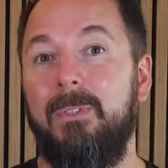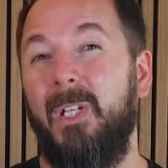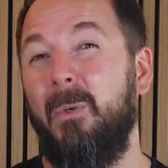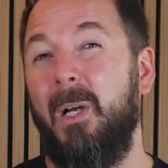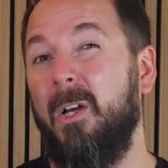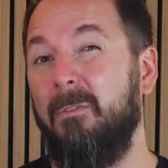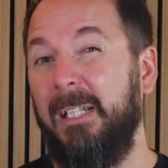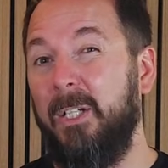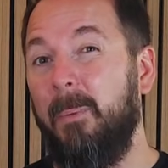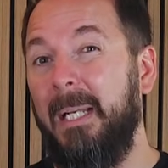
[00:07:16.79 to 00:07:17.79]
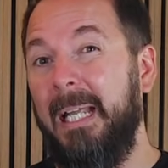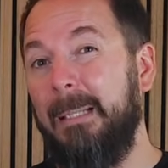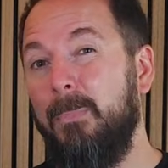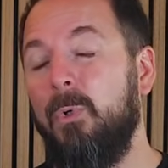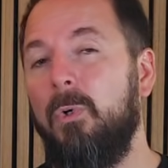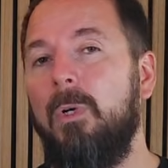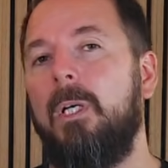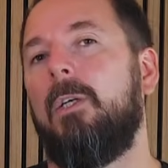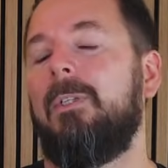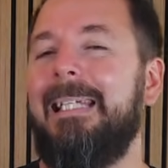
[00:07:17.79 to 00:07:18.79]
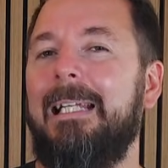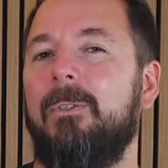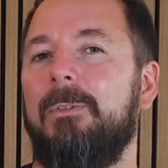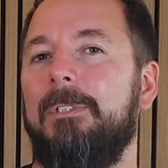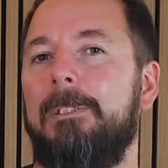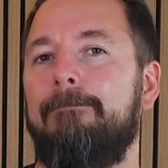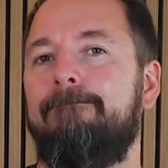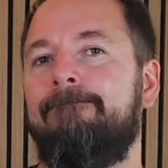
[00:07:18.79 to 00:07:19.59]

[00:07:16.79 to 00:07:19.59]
so I can't really comment any more on the add-ons.